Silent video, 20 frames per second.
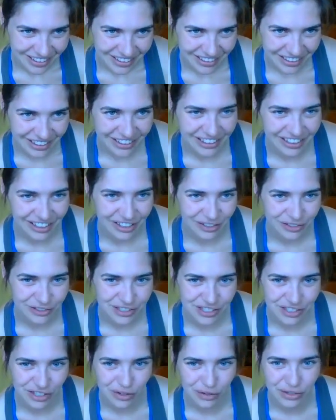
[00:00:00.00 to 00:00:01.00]
There you go.
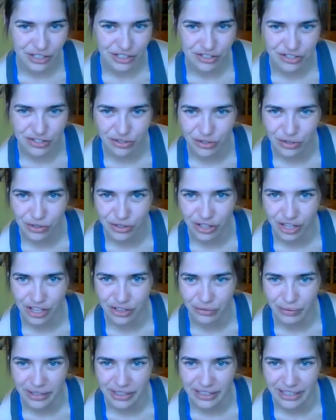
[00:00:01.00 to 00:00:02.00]
Slow control on
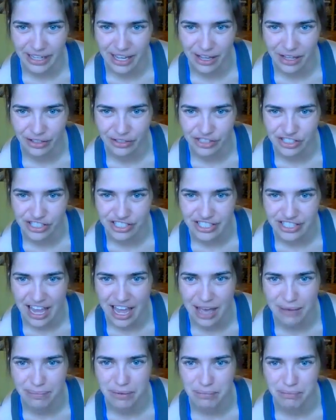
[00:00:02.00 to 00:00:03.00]
the way down. Just
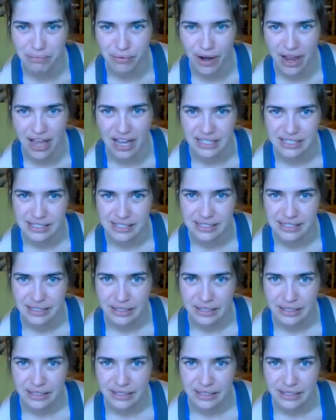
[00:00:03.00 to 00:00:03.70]
tap and press.